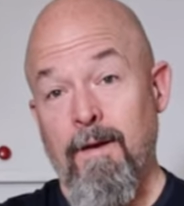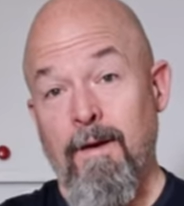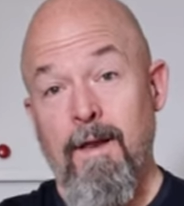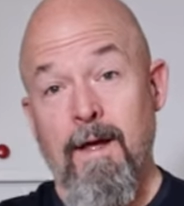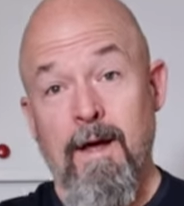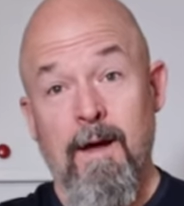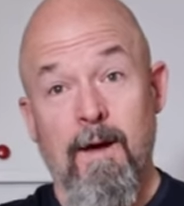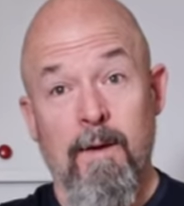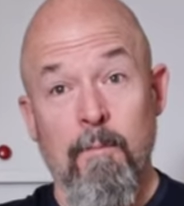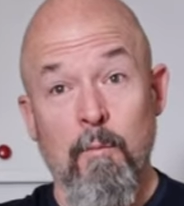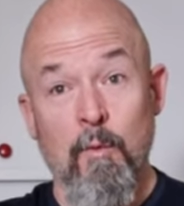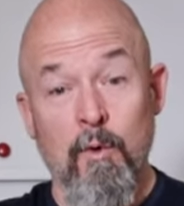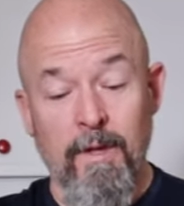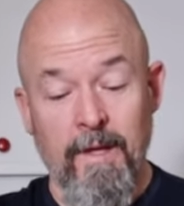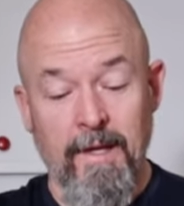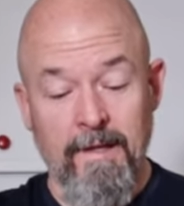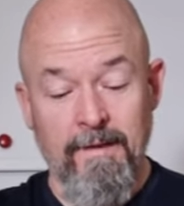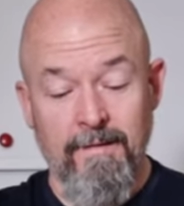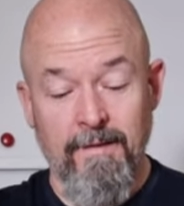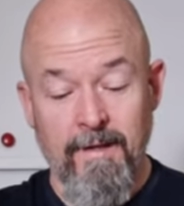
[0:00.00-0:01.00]
Now I'm
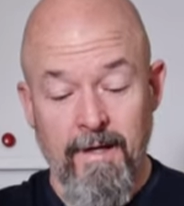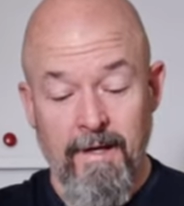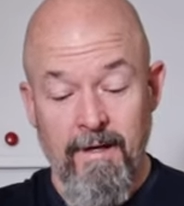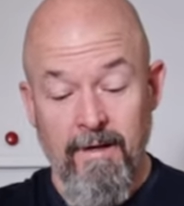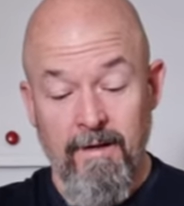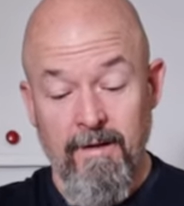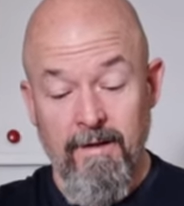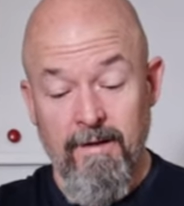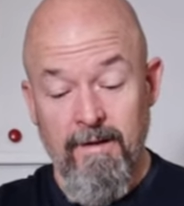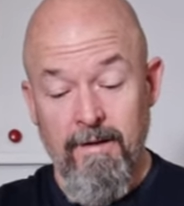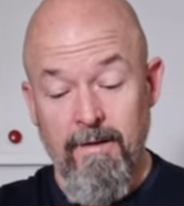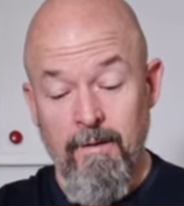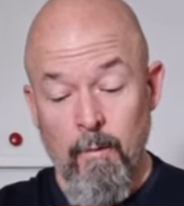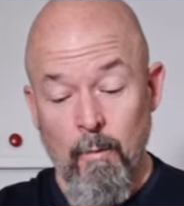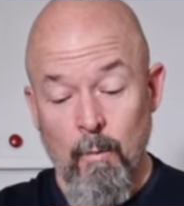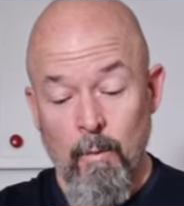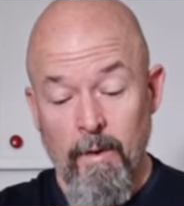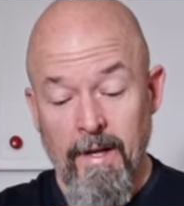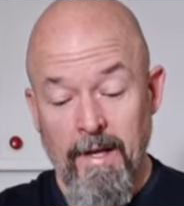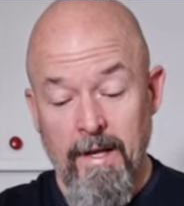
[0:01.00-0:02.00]
really excited to
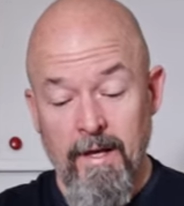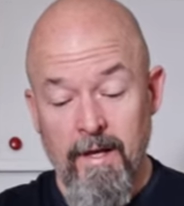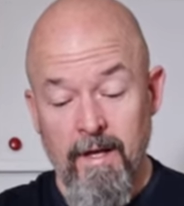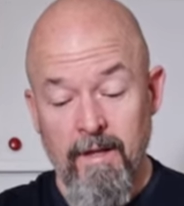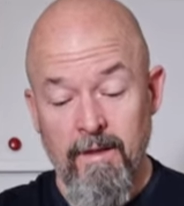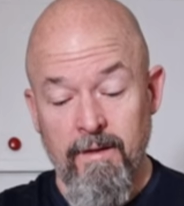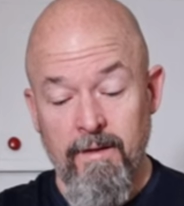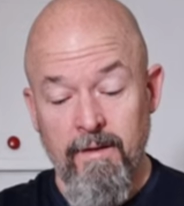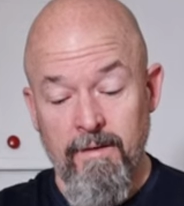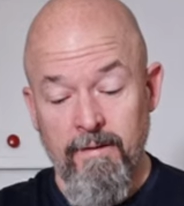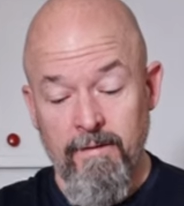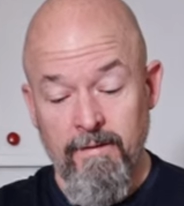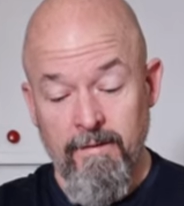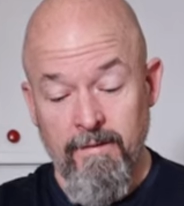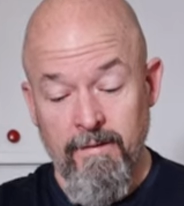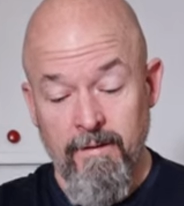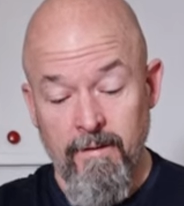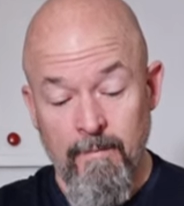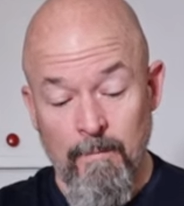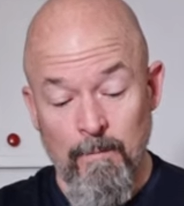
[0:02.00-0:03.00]
when I cut
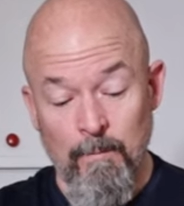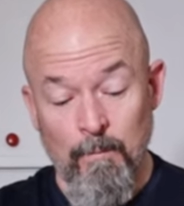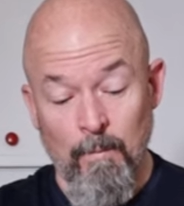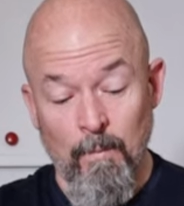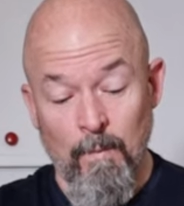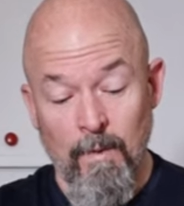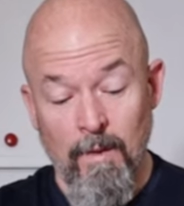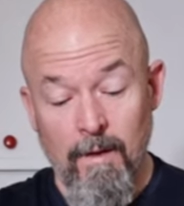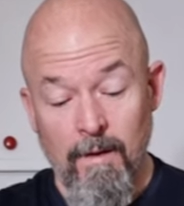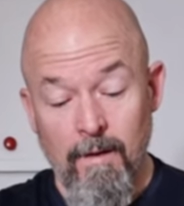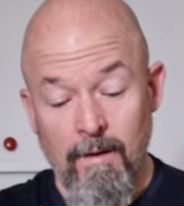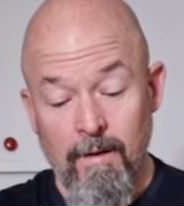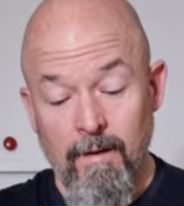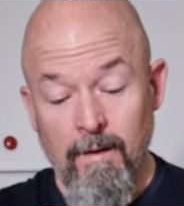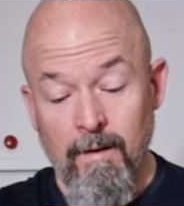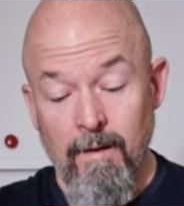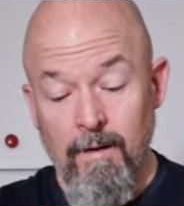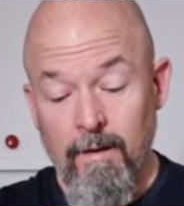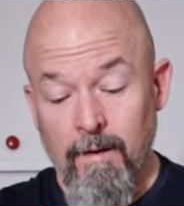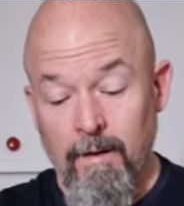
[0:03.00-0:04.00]
this
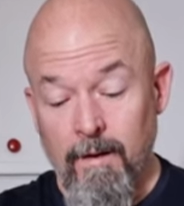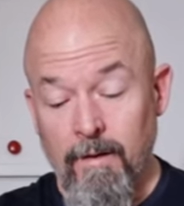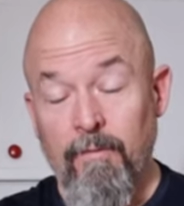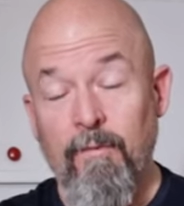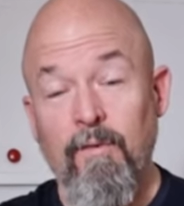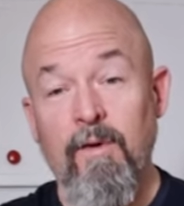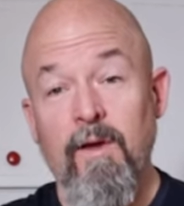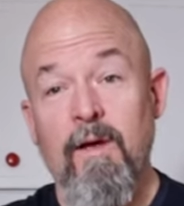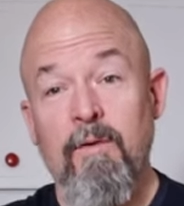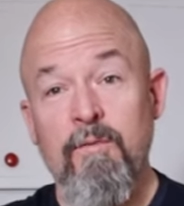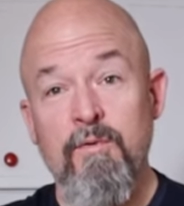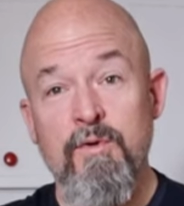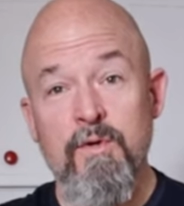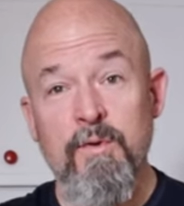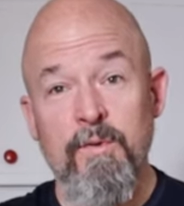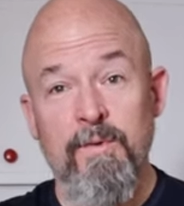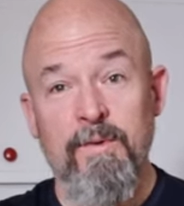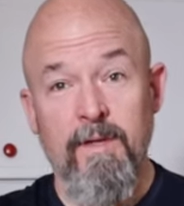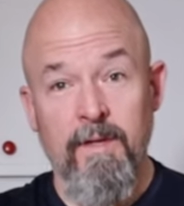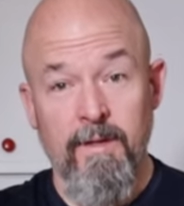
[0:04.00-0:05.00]
and see how
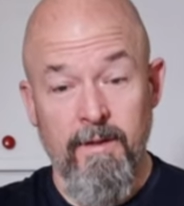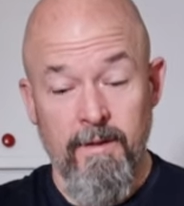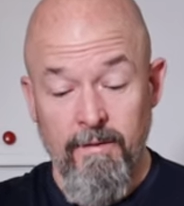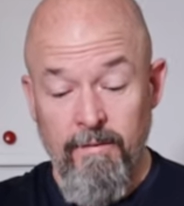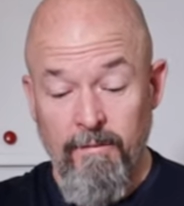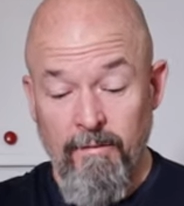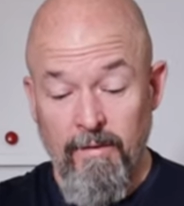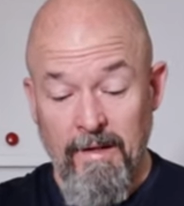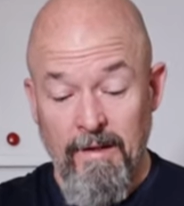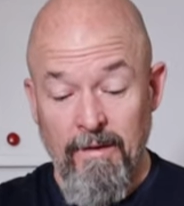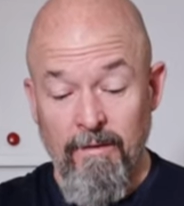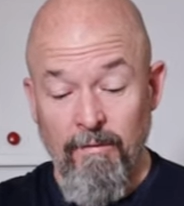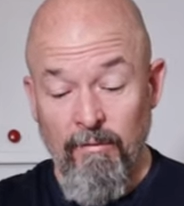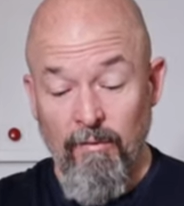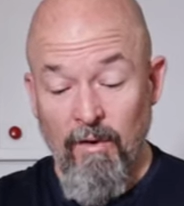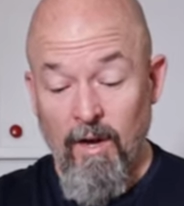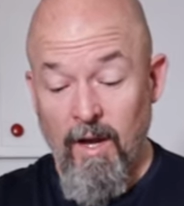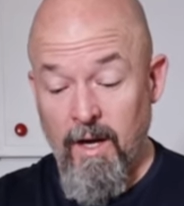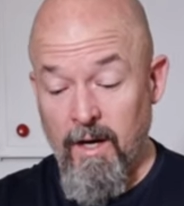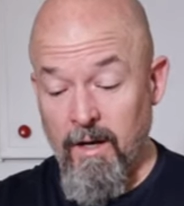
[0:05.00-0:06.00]
juicy it is
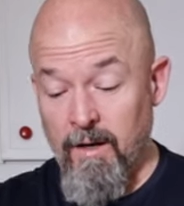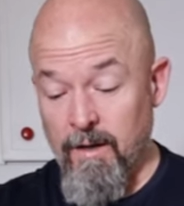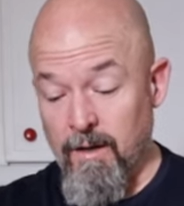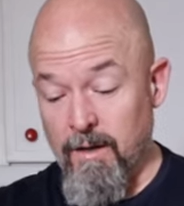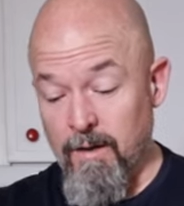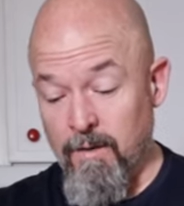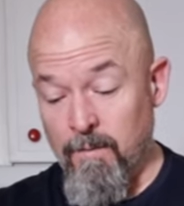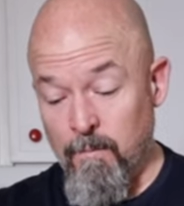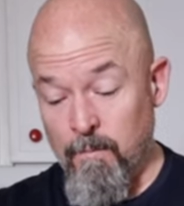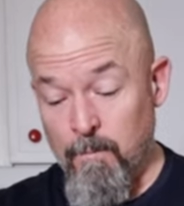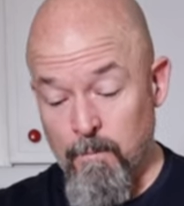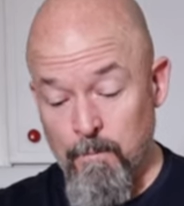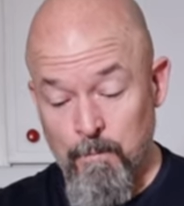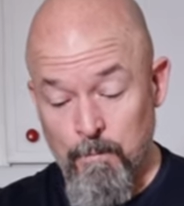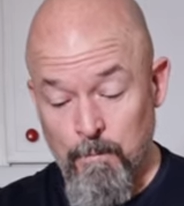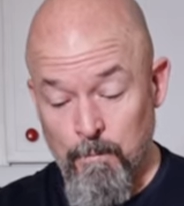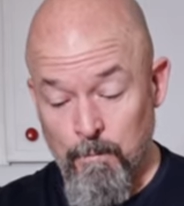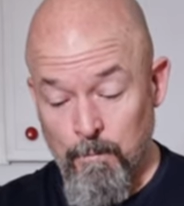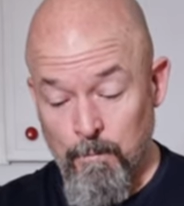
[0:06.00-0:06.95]
inside. I'm